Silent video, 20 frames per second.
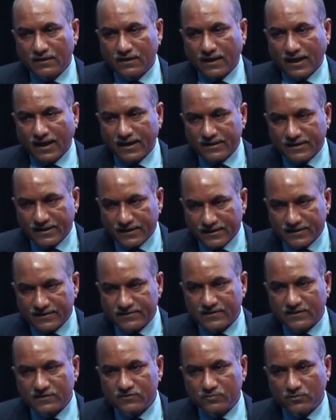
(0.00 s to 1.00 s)
encourage
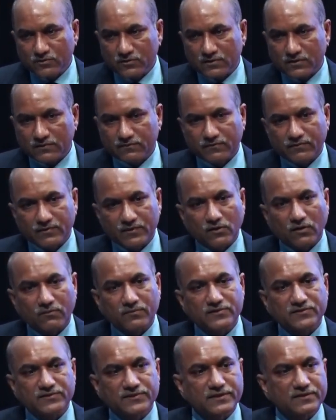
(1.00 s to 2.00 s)
export of our
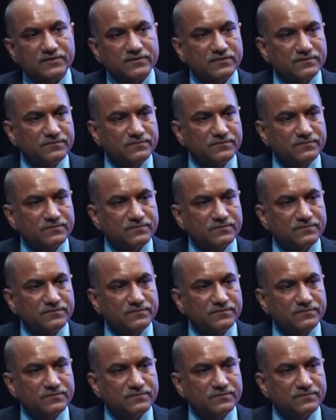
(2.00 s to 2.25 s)
domestic